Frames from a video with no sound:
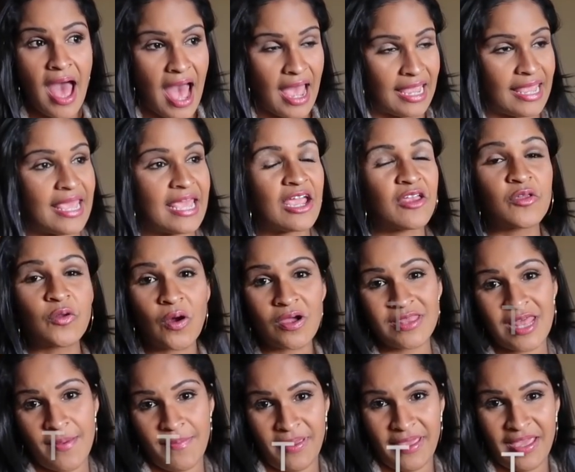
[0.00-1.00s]
I
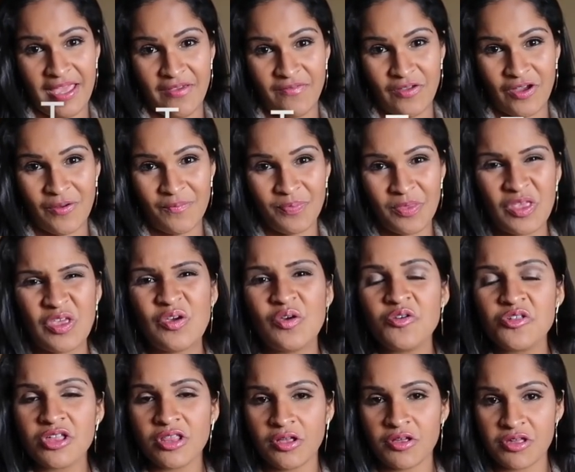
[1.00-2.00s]
ignore that behavior.
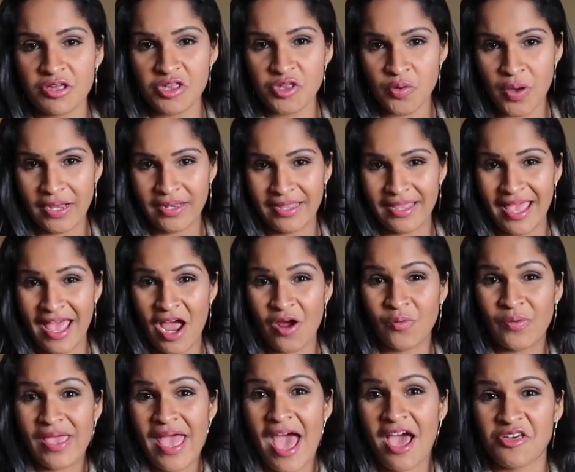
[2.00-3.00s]
Usually they're just trying to get
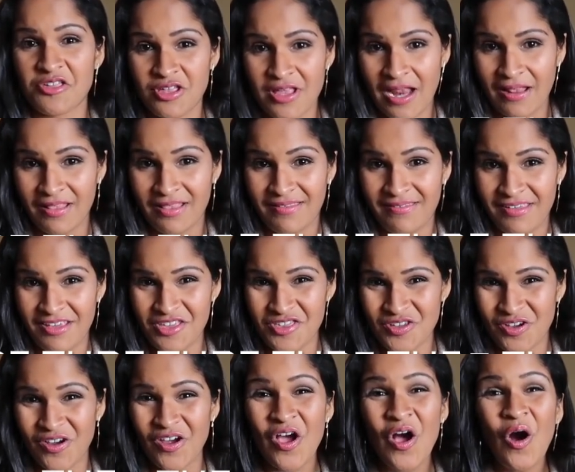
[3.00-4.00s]
a reaction out of the
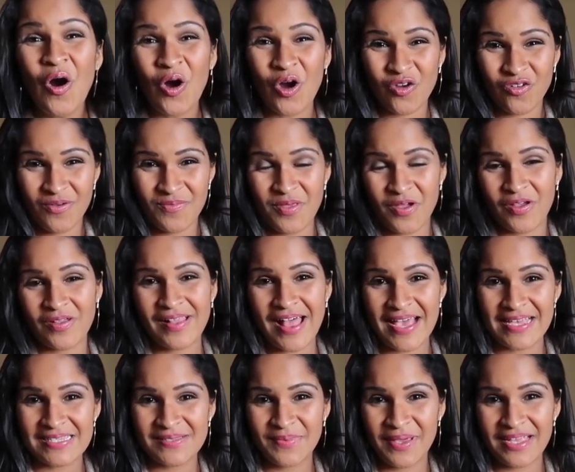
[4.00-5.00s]
teacher or from their
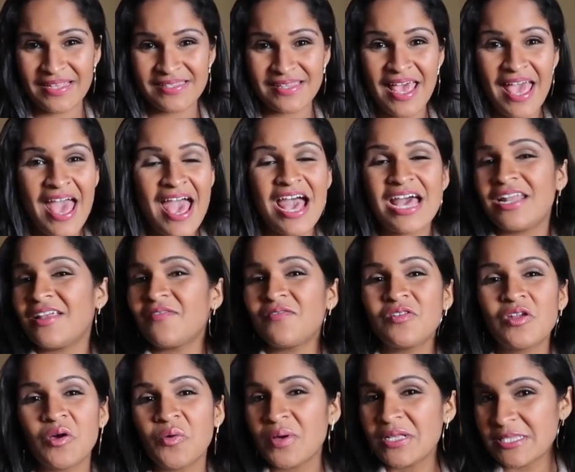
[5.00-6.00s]
classmates, and if
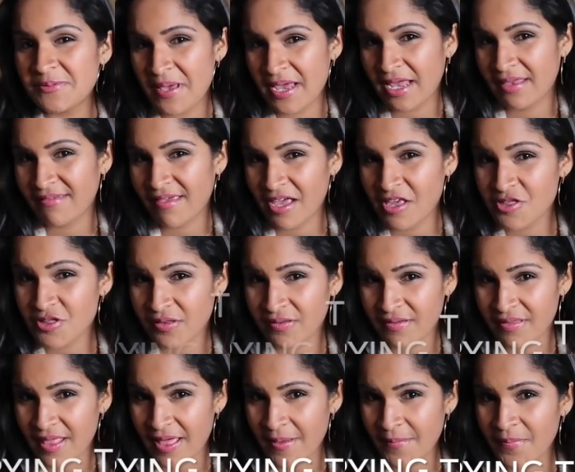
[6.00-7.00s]
no one's paying attention
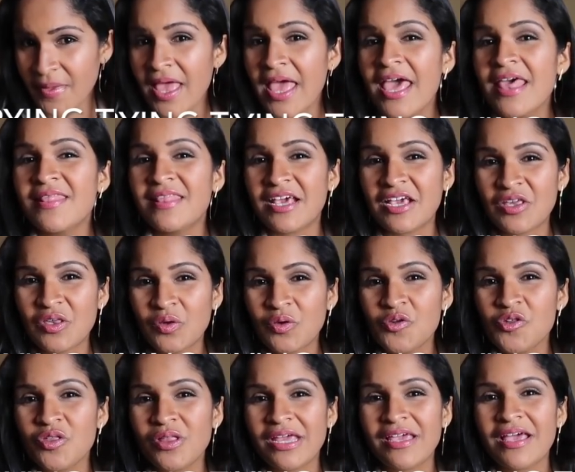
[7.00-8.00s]
to them, they
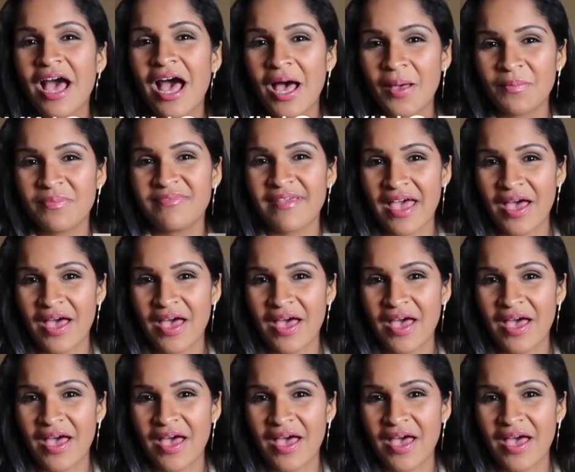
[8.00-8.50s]
usually calm